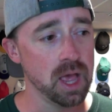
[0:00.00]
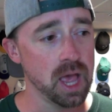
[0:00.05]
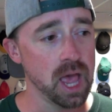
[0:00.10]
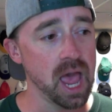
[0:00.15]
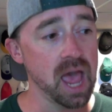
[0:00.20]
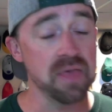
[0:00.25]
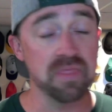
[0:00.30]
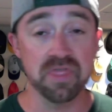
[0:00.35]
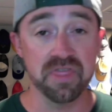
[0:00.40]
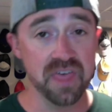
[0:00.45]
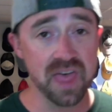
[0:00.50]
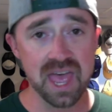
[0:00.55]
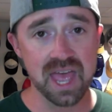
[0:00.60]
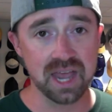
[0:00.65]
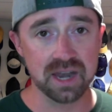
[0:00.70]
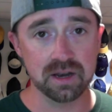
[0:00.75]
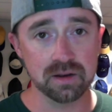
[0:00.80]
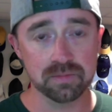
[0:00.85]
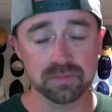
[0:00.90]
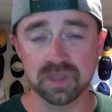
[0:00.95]
and
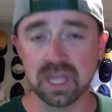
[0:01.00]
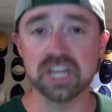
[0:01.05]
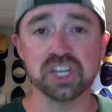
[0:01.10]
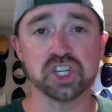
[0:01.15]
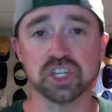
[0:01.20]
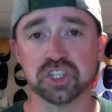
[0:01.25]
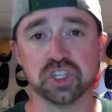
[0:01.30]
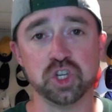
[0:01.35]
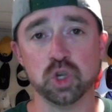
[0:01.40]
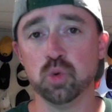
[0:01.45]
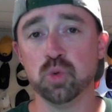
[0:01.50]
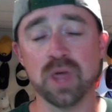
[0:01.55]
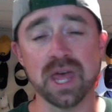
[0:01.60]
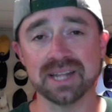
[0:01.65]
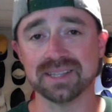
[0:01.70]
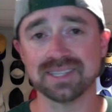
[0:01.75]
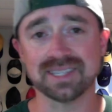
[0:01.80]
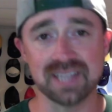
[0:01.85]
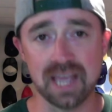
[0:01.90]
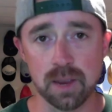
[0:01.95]
then they just do
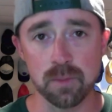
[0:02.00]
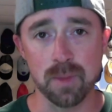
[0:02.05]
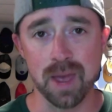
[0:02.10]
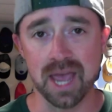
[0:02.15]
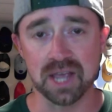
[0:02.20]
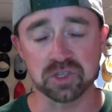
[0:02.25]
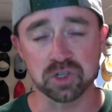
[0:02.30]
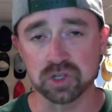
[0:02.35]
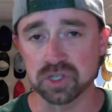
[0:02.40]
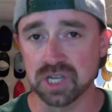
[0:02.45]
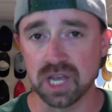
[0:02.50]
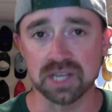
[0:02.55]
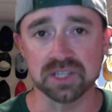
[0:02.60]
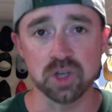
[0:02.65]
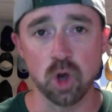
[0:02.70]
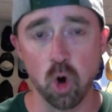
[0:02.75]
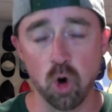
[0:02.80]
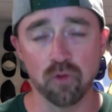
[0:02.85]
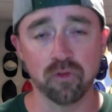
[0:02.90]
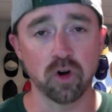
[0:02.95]
that same exercise
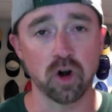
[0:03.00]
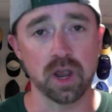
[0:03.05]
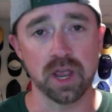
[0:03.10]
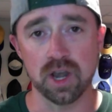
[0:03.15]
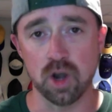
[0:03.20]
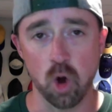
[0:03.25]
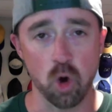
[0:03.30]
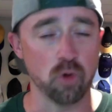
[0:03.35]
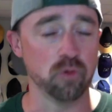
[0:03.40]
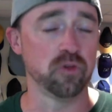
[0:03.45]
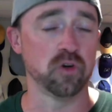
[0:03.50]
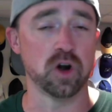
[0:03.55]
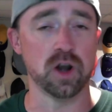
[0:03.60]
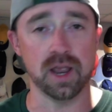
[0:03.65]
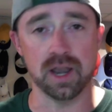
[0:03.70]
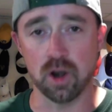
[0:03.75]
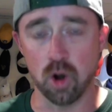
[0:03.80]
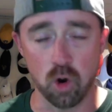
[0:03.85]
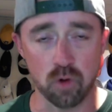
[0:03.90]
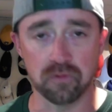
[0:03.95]
over and over
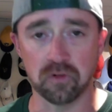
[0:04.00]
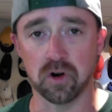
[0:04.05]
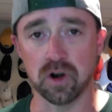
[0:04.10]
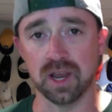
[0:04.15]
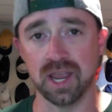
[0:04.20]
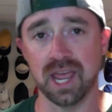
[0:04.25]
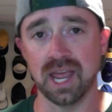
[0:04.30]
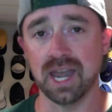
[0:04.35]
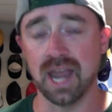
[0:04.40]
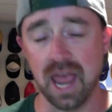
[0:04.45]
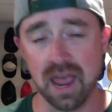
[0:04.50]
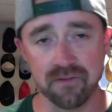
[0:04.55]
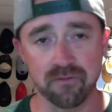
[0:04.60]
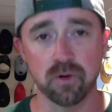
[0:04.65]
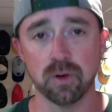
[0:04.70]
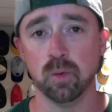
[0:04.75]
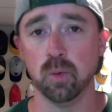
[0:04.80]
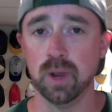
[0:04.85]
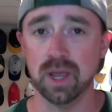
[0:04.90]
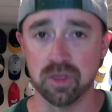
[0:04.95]
and over again
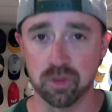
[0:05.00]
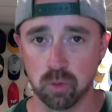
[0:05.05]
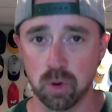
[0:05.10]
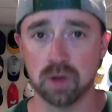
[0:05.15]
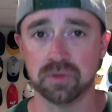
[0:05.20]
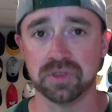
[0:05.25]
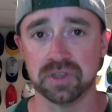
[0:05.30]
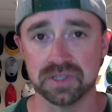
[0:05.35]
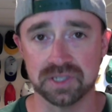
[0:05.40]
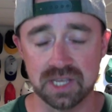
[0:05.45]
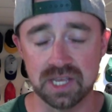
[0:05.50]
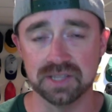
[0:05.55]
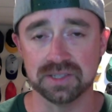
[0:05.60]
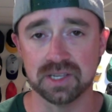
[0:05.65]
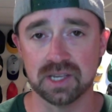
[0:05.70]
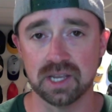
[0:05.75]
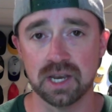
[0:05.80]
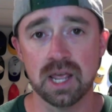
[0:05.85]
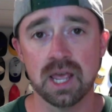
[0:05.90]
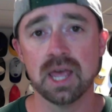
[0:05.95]
every week throughout the
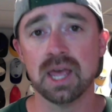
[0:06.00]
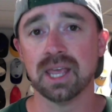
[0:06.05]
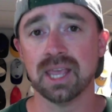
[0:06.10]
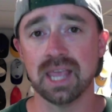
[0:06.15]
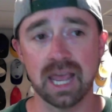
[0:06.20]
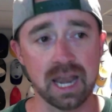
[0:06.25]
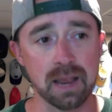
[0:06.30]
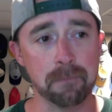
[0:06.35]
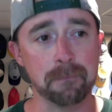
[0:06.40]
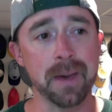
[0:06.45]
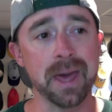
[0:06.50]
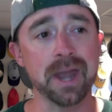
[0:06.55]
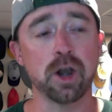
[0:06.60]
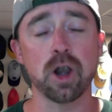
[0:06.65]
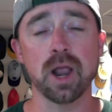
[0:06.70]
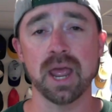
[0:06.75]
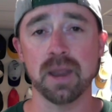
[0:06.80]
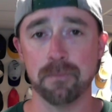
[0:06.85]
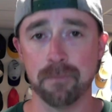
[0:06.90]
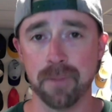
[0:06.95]
season, getting better
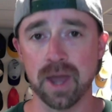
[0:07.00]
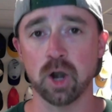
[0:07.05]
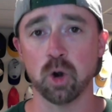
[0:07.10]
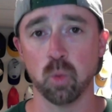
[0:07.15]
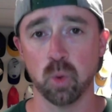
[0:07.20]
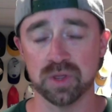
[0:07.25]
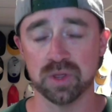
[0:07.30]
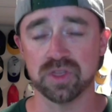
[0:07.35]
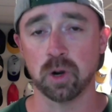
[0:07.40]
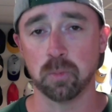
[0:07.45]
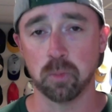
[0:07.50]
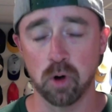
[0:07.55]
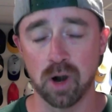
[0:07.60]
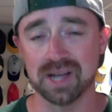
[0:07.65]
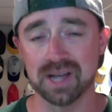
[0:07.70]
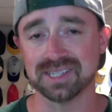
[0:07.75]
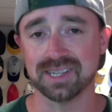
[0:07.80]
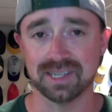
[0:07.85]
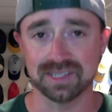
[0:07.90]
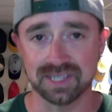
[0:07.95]
and better with their
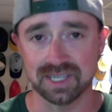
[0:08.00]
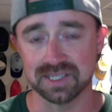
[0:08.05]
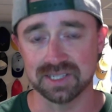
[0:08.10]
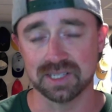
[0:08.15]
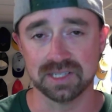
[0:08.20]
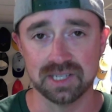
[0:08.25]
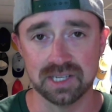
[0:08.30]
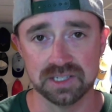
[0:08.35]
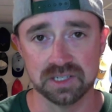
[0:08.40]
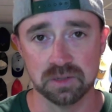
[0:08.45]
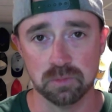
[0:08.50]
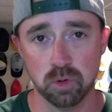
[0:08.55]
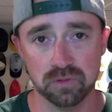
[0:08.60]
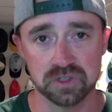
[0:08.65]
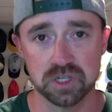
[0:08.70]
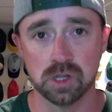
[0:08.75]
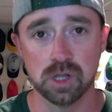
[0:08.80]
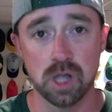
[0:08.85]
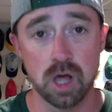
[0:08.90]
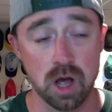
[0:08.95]
process as the season
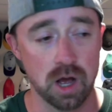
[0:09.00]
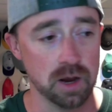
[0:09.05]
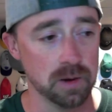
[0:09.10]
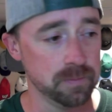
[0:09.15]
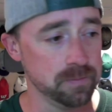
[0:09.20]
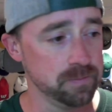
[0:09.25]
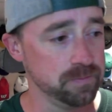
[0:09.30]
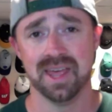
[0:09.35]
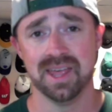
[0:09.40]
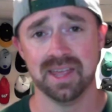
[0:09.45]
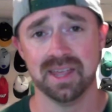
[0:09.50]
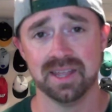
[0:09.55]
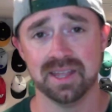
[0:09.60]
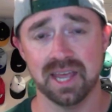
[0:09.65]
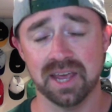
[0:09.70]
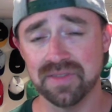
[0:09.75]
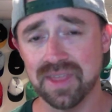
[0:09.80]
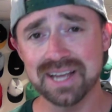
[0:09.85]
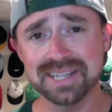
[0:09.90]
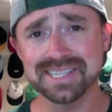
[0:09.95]
moves along.
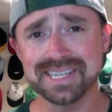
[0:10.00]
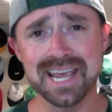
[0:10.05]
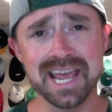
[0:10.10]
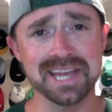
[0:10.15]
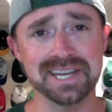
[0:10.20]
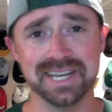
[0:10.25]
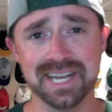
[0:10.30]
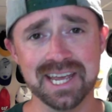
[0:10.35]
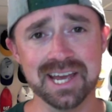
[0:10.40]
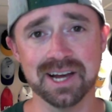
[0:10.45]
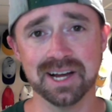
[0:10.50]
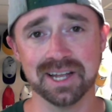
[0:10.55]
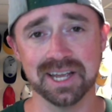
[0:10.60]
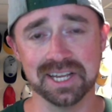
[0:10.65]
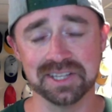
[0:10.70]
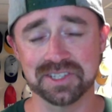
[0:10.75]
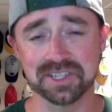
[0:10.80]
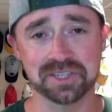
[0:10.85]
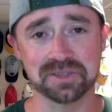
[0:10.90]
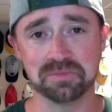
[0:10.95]
And that's the idea.
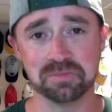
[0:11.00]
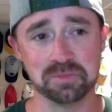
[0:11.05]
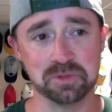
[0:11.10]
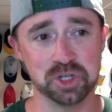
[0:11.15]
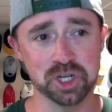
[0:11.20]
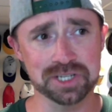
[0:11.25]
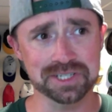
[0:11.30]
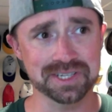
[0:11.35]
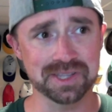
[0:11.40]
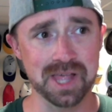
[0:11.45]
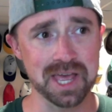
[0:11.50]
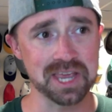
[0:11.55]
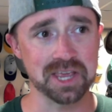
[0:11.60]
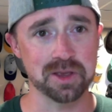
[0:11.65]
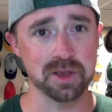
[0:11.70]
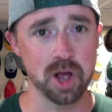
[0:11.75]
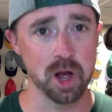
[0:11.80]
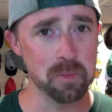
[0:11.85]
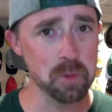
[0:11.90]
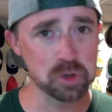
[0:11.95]
It's just
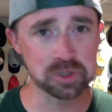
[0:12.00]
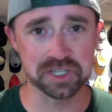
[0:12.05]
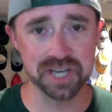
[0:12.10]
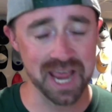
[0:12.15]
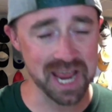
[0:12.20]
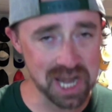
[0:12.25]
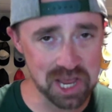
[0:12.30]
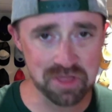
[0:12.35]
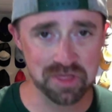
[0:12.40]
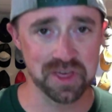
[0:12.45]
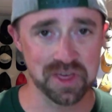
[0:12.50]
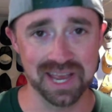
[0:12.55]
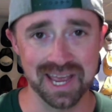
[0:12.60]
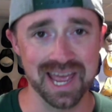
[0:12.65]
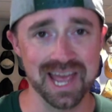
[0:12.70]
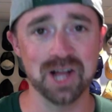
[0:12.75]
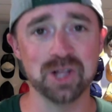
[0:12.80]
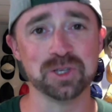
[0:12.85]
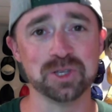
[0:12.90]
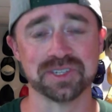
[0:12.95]
like almost anything
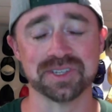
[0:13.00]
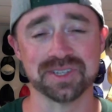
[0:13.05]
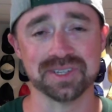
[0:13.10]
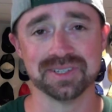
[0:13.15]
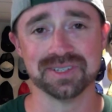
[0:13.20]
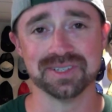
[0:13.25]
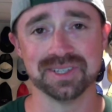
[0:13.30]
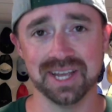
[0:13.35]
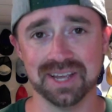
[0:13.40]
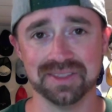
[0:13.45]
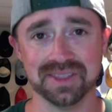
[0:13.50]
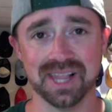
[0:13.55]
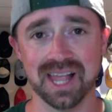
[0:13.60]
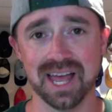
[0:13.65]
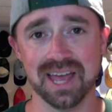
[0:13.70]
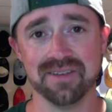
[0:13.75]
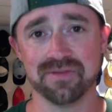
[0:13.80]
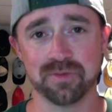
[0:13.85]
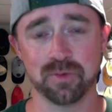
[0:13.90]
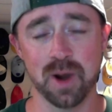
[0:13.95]
else in
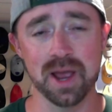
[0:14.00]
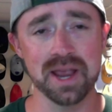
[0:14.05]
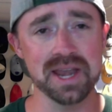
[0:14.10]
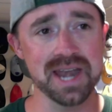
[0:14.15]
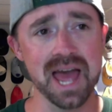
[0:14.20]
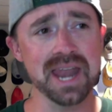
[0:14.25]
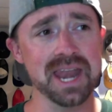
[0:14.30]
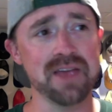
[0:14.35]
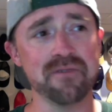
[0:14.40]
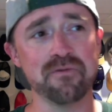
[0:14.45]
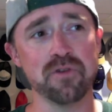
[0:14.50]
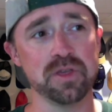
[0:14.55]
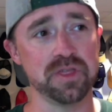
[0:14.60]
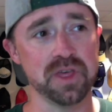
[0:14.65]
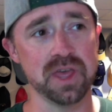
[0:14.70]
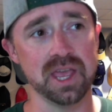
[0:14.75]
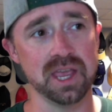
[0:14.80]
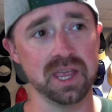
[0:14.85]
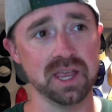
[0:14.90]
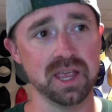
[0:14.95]
life, right? Not
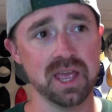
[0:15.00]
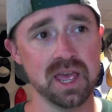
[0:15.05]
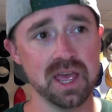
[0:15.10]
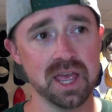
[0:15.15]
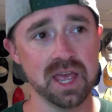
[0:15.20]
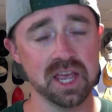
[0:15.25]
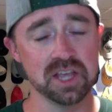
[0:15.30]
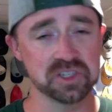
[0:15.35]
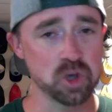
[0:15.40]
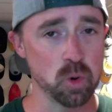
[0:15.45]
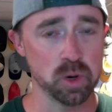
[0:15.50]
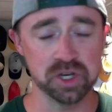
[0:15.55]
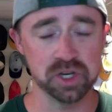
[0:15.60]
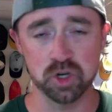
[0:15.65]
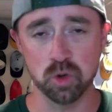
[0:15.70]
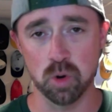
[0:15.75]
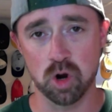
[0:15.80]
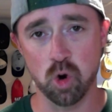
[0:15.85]
everything is going to